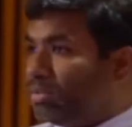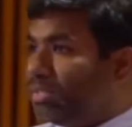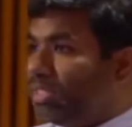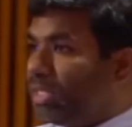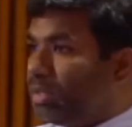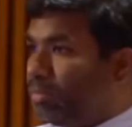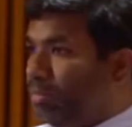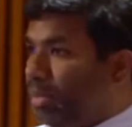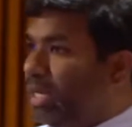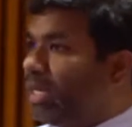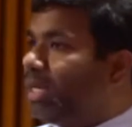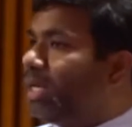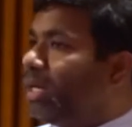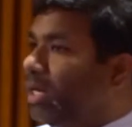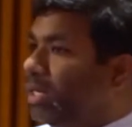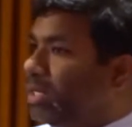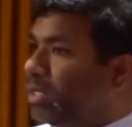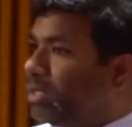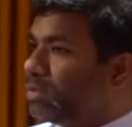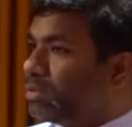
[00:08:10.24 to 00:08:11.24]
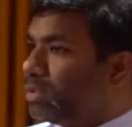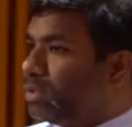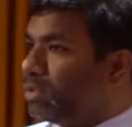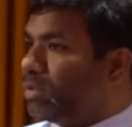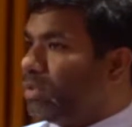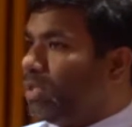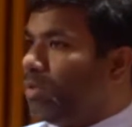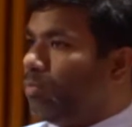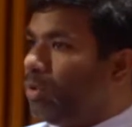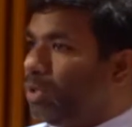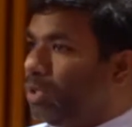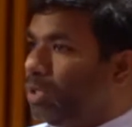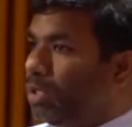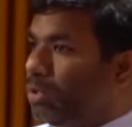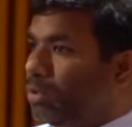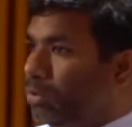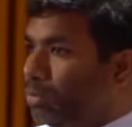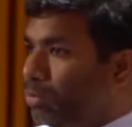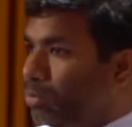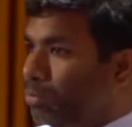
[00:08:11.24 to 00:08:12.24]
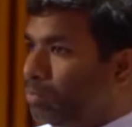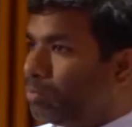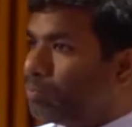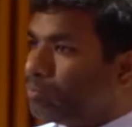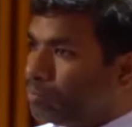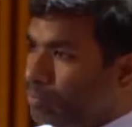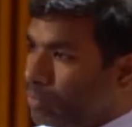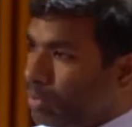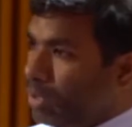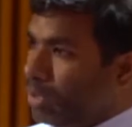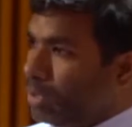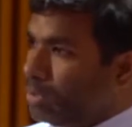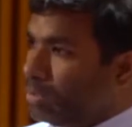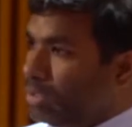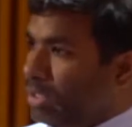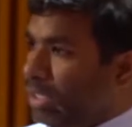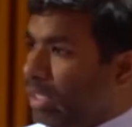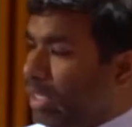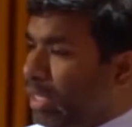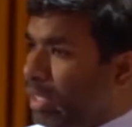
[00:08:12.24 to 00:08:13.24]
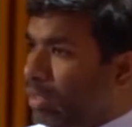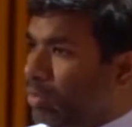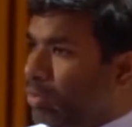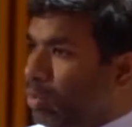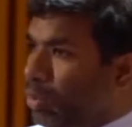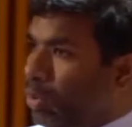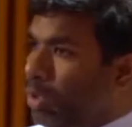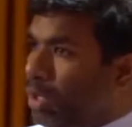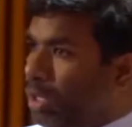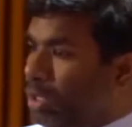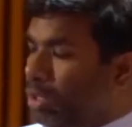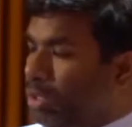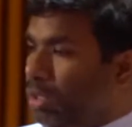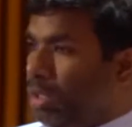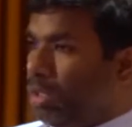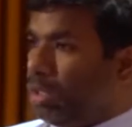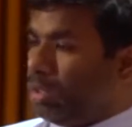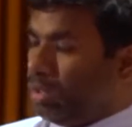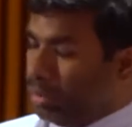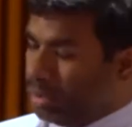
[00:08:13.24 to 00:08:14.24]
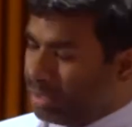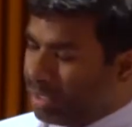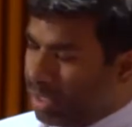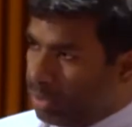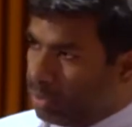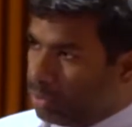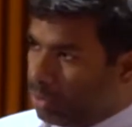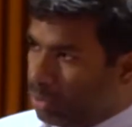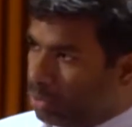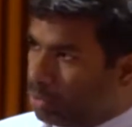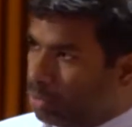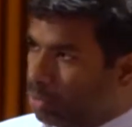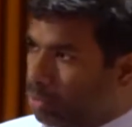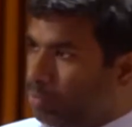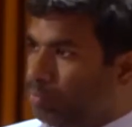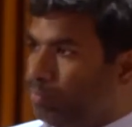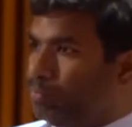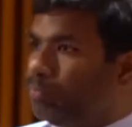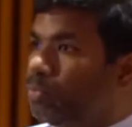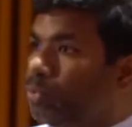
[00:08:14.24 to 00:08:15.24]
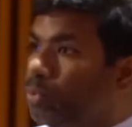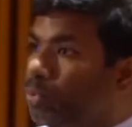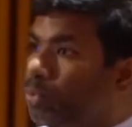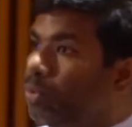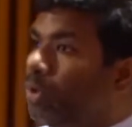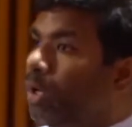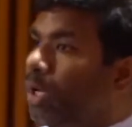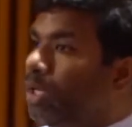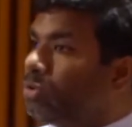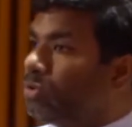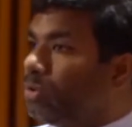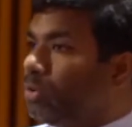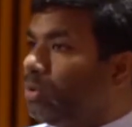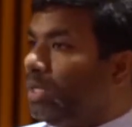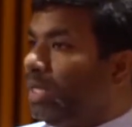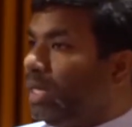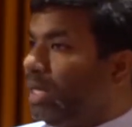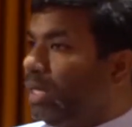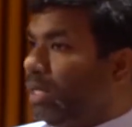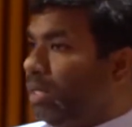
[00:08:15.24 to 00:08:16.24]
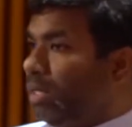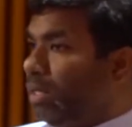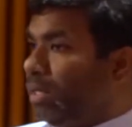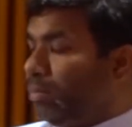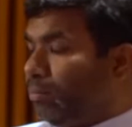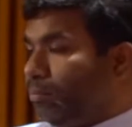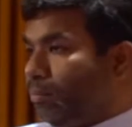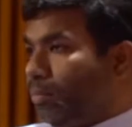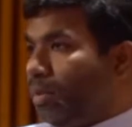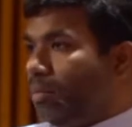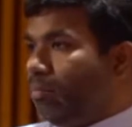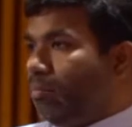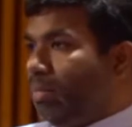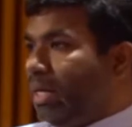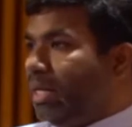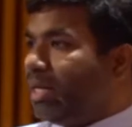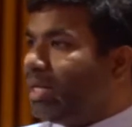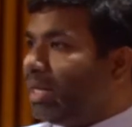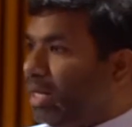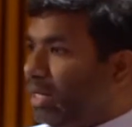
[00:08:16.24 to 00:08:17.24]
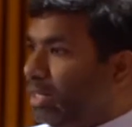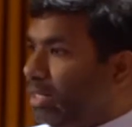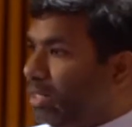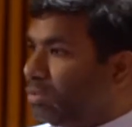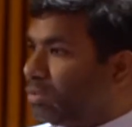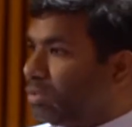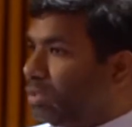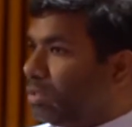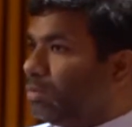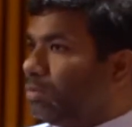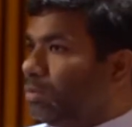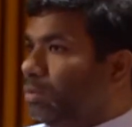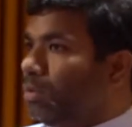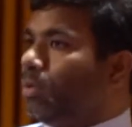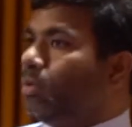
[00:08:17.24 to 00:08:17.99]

seek medical attention. They wanted to see a cohort or a control group who also need medical attention.